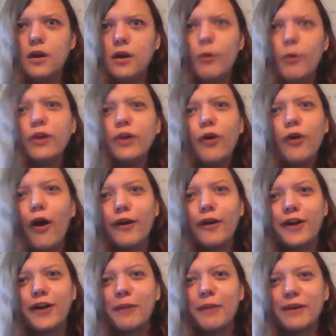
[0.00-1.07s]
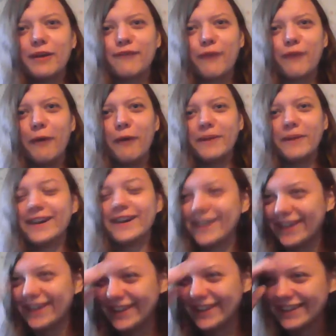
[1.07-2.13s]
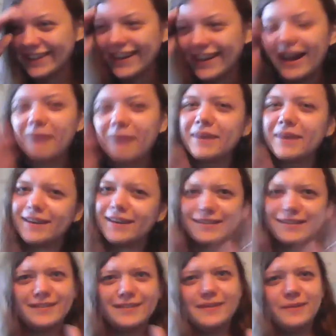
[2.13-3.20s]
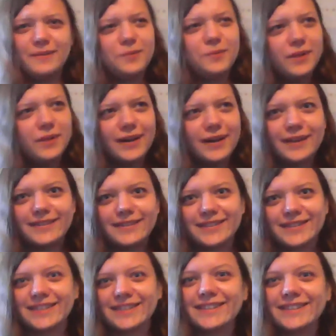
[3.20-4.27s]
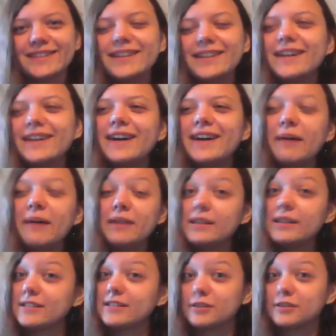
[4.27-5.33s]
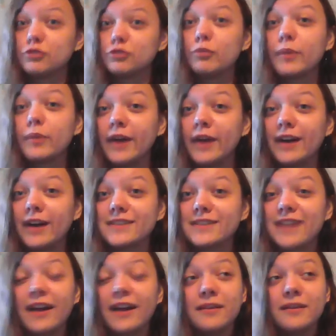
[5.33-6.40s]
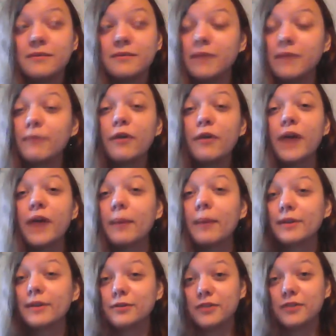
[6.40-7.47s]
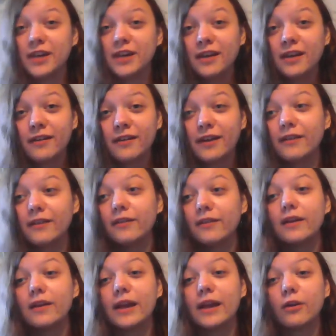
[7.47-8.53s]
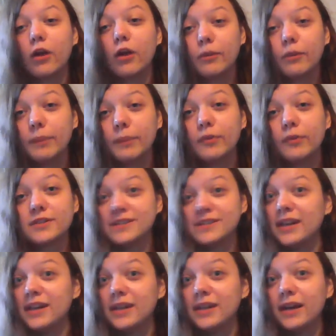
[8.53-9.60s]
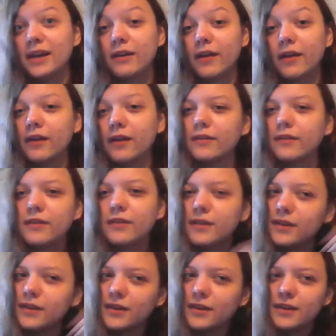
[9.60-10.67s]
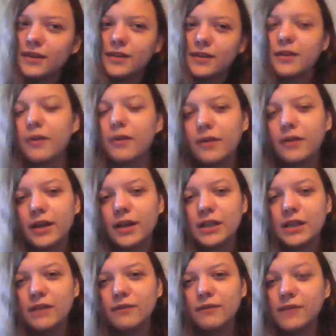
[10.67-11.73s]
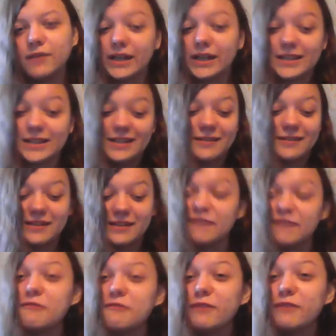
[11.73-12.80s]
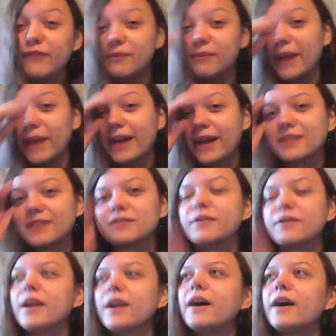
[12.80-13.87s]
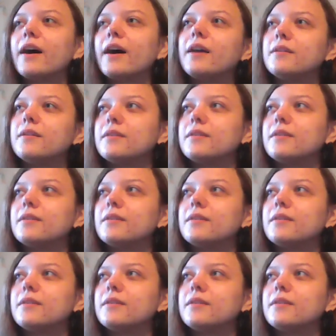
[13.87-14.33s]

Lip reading: Where are you all coming from? I'm like, what? I mean, it's super nice, and I'm very happy that you're here, and like a lot of people are staying here, and you know, like I said, giving me feedback and stuff like that, and